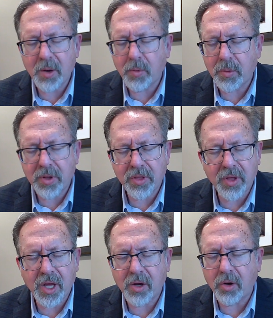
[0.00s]
what we
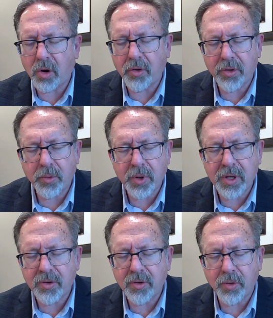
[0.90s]
think, all that we
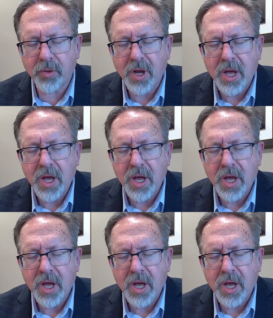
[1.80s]
do.